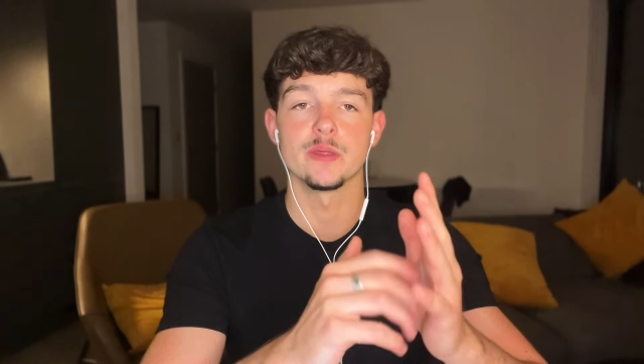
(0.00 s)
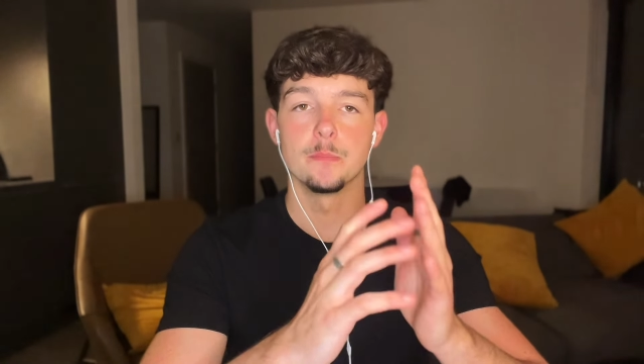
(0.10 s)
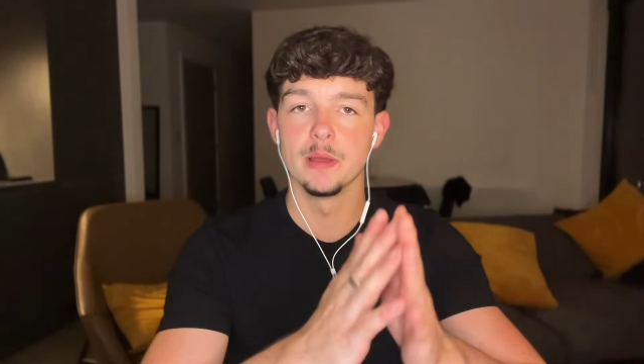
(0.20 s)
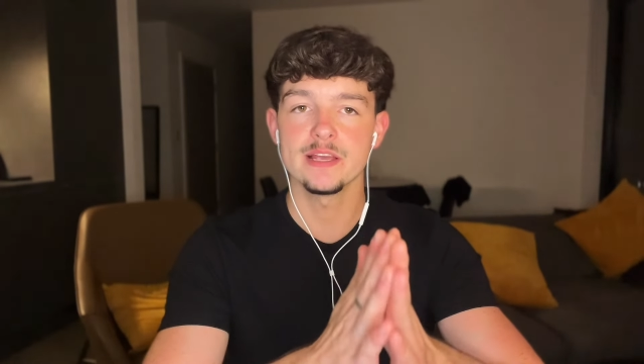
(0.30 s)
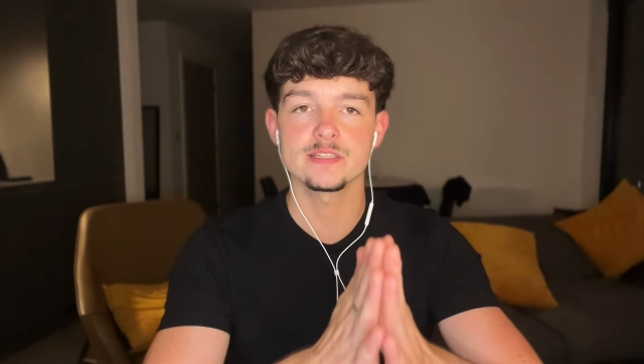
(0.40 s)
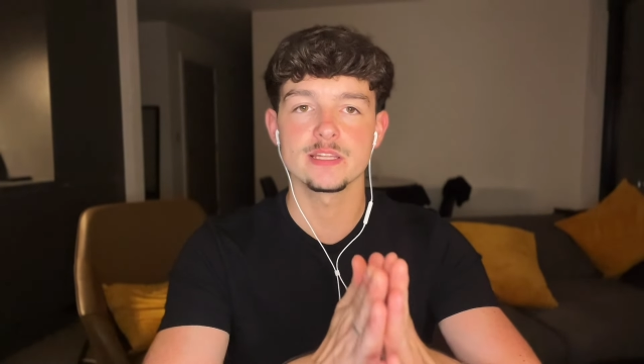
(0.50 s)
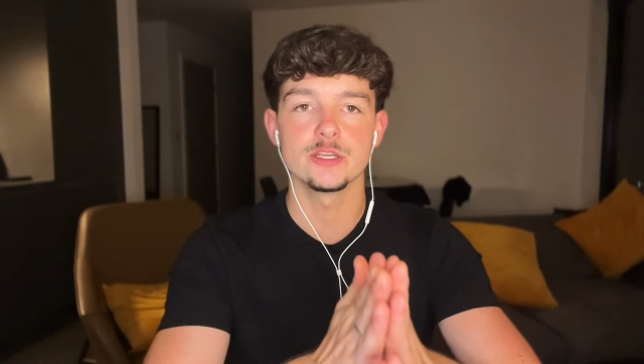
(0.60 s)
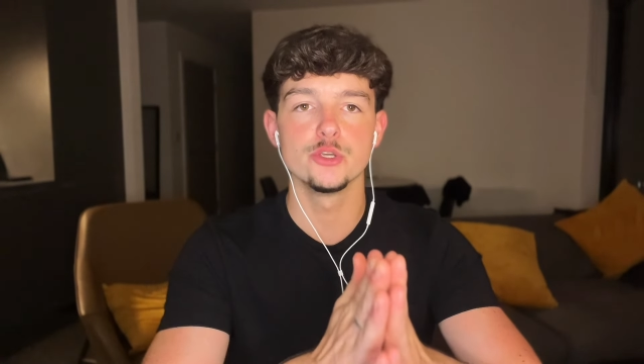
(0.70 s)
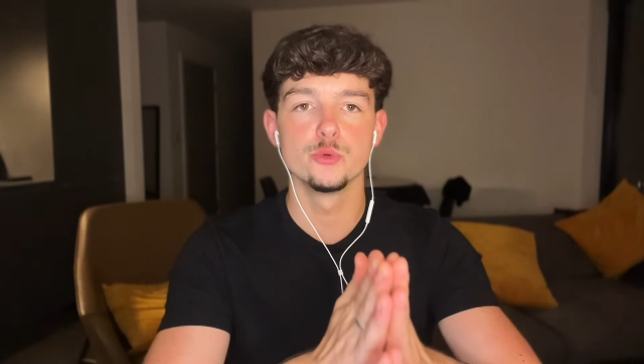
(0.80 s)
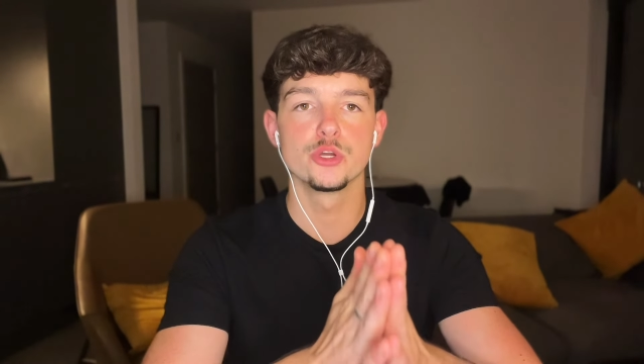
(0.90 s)
The best
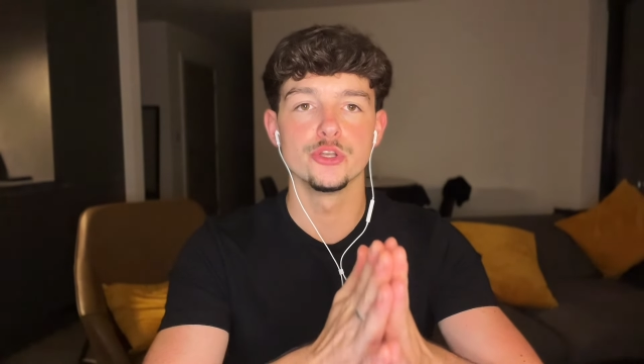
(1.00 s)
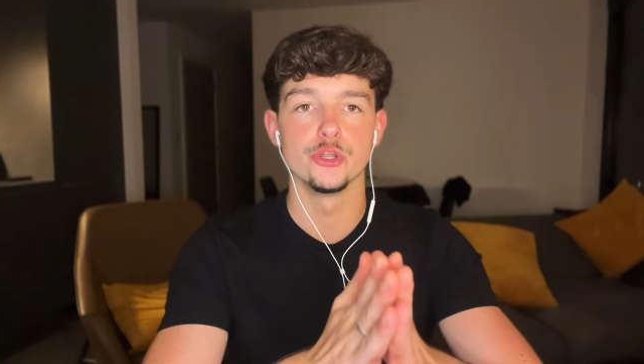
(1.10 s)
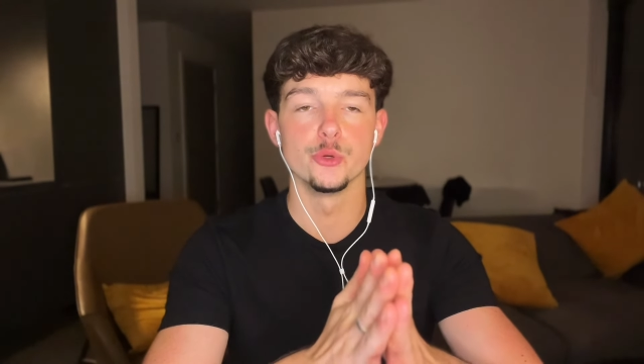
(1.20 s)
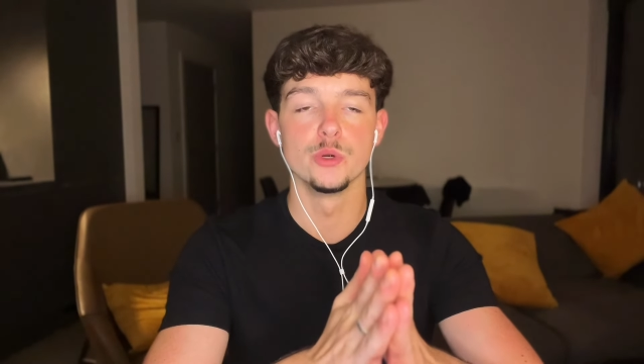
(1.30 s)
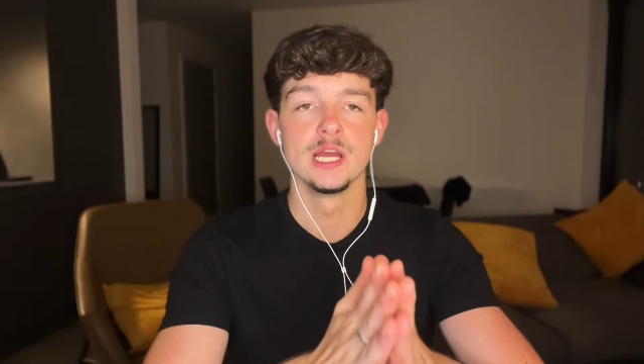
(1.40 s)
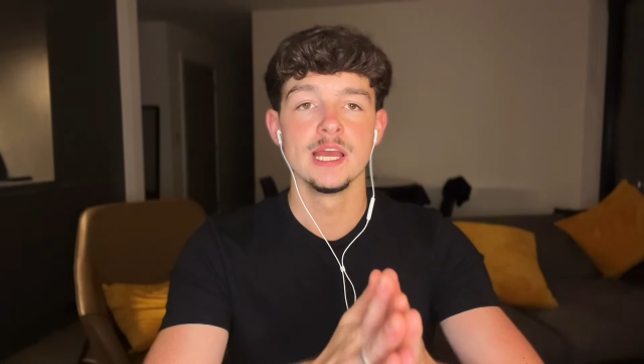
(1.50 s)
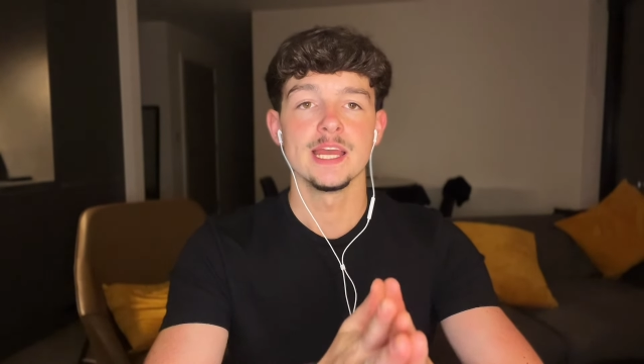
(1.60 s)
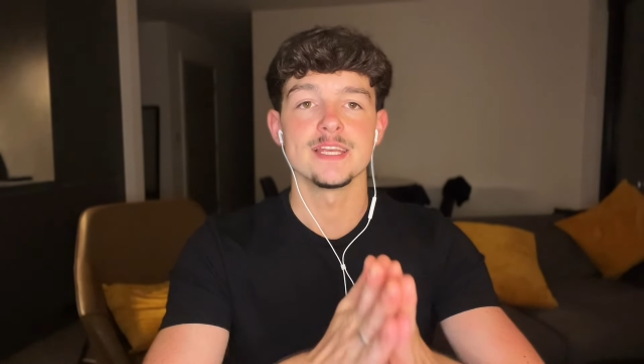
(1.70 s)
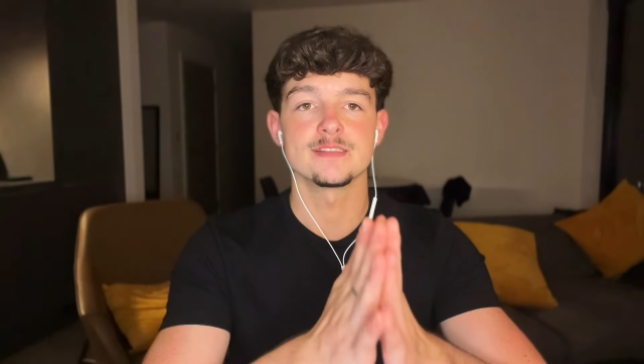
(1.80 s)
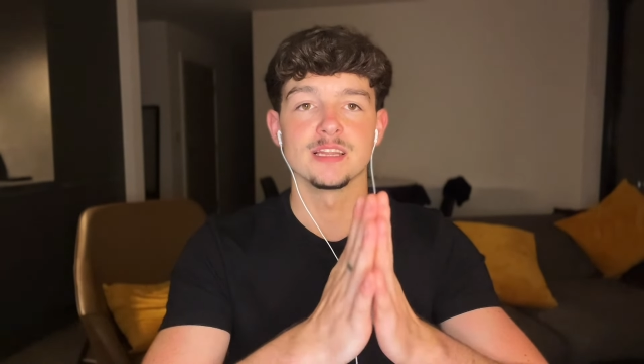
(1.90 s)
thing you can do
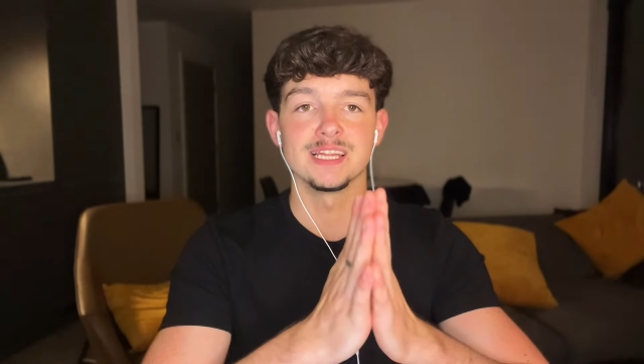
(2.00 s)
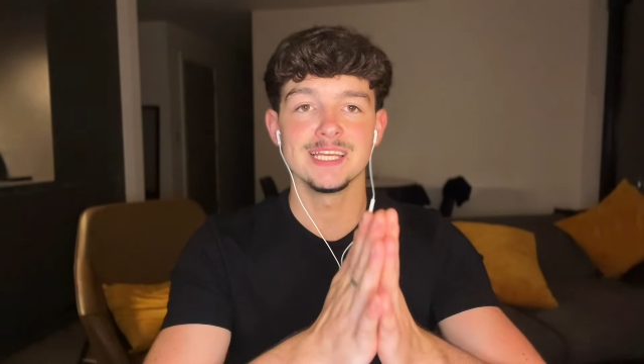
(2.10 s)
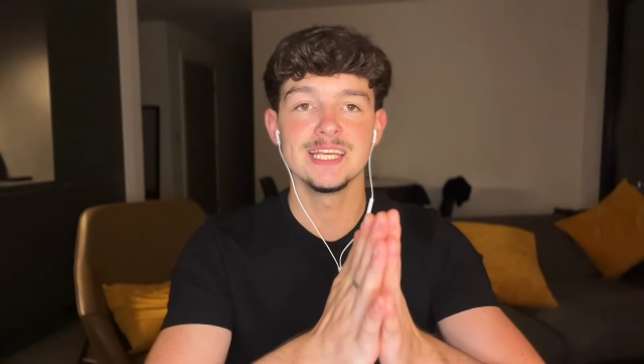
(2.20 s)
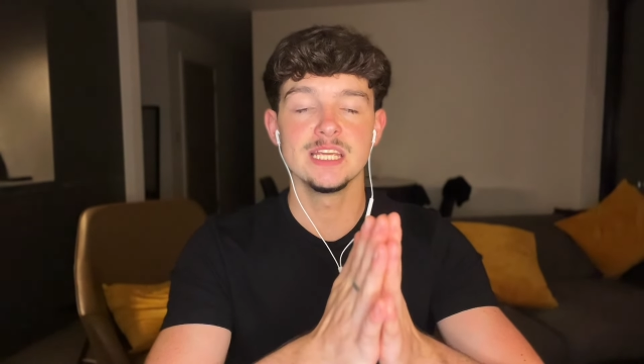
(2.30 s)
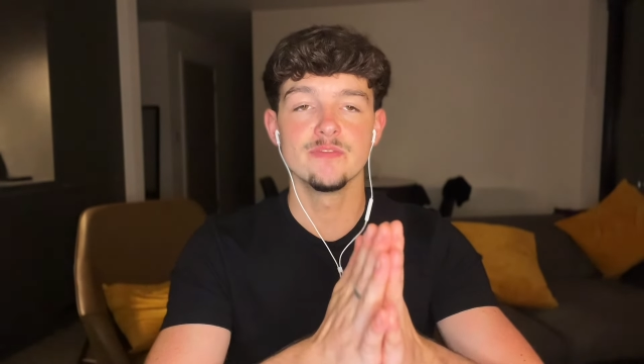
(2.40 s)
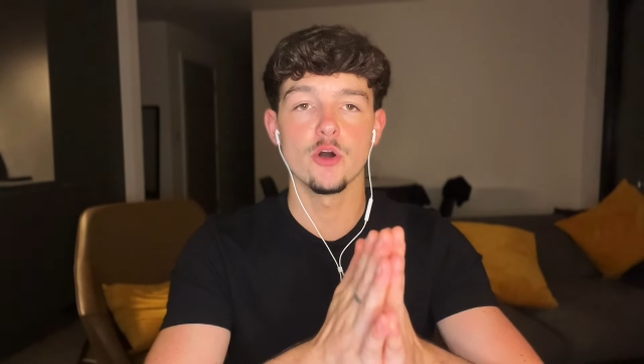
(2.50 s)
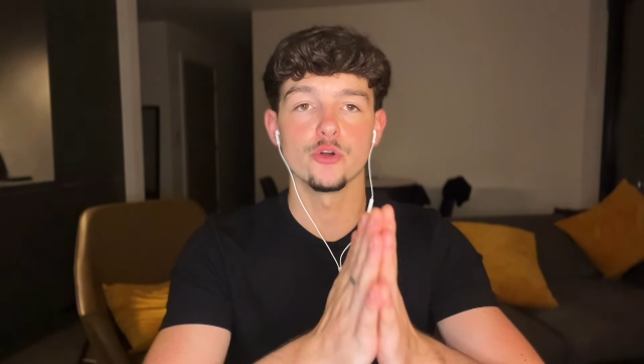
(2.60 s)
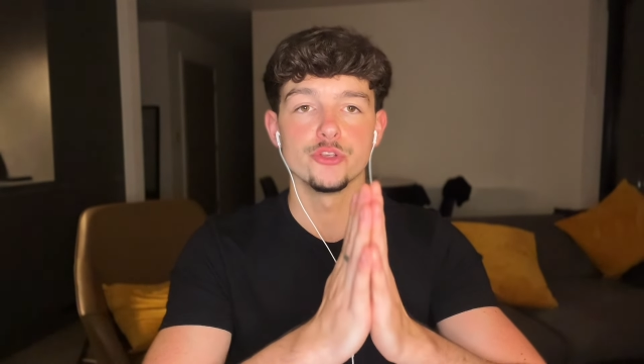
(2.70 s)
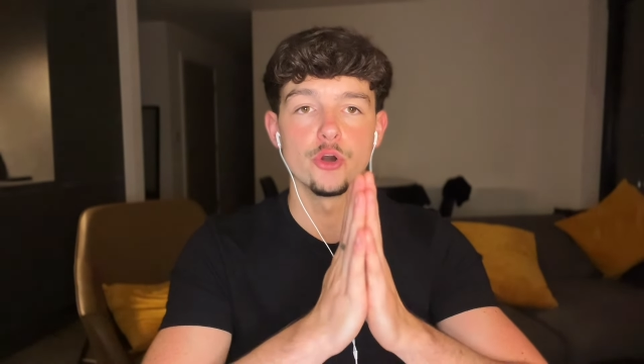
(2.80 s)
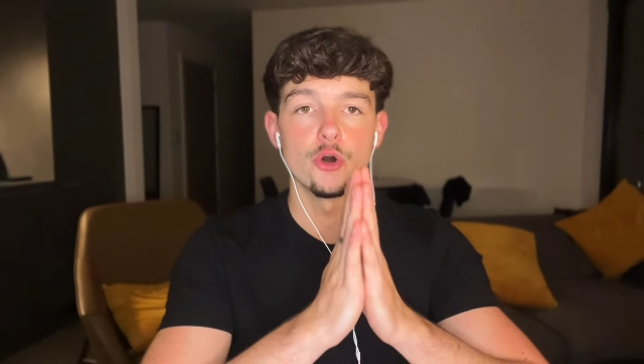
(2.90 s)
is leave
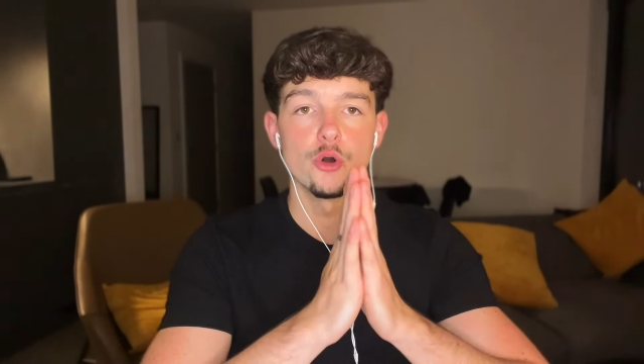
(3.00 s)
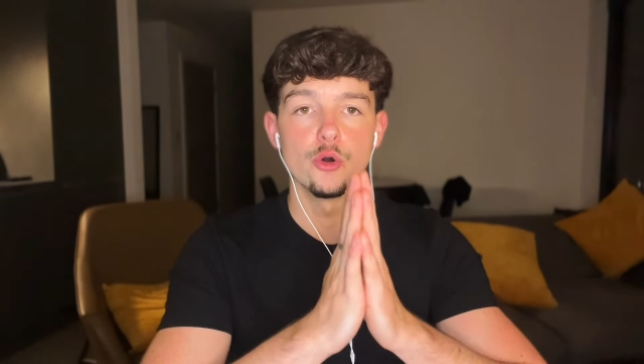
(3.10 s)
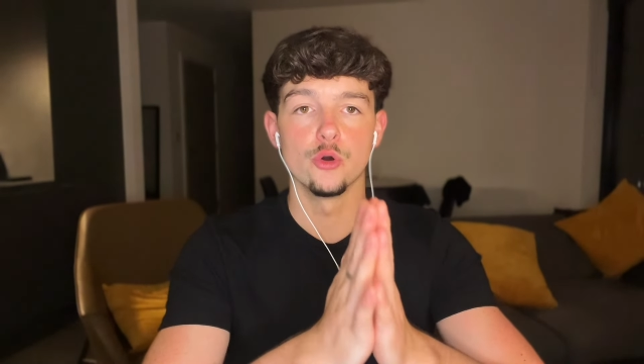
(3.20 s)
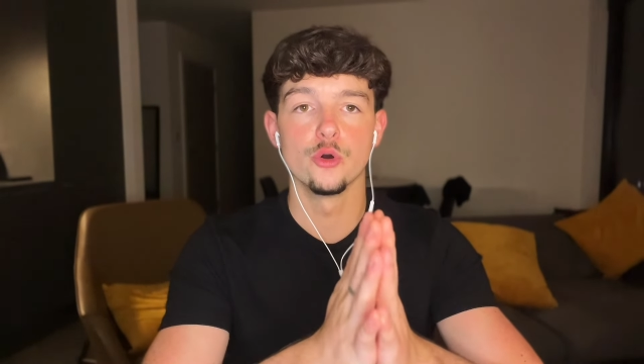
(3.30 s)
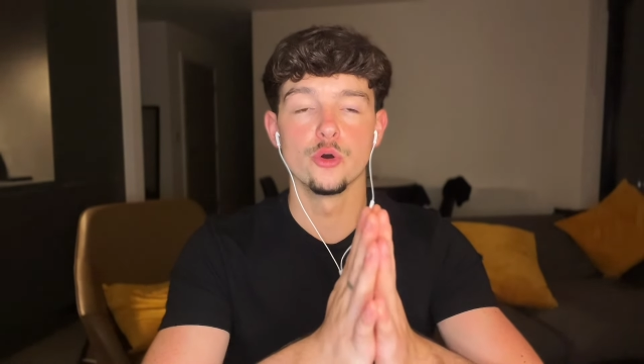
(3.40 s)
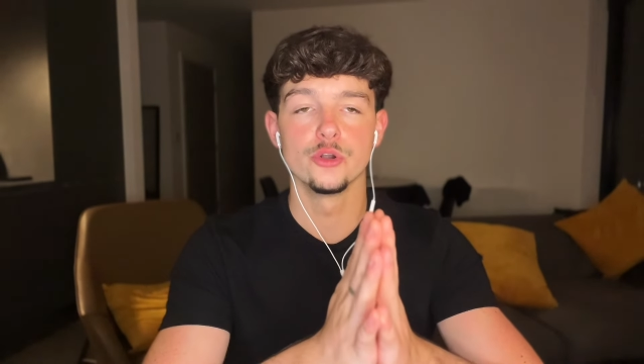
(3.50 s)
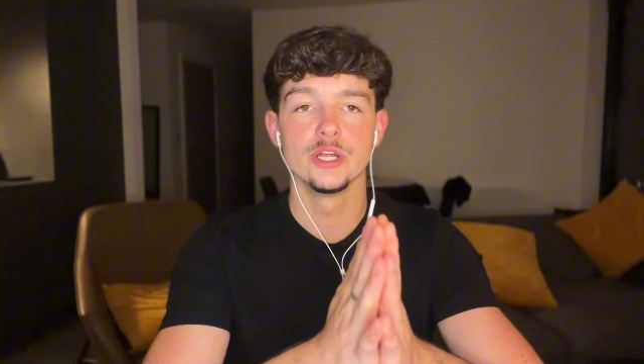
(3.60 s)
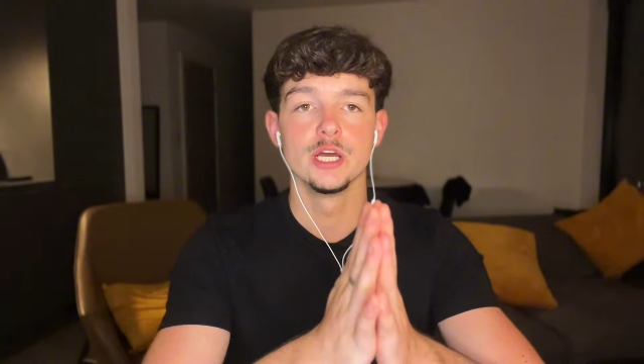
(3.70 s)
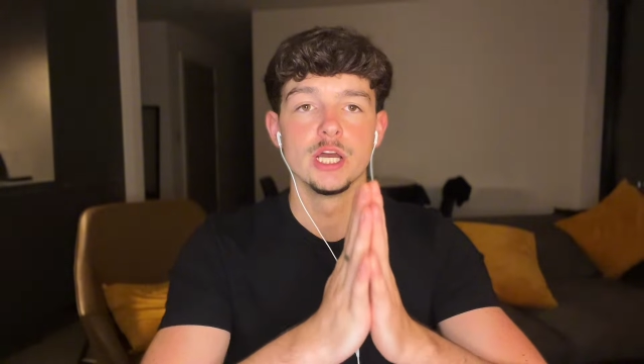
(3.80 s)
on your own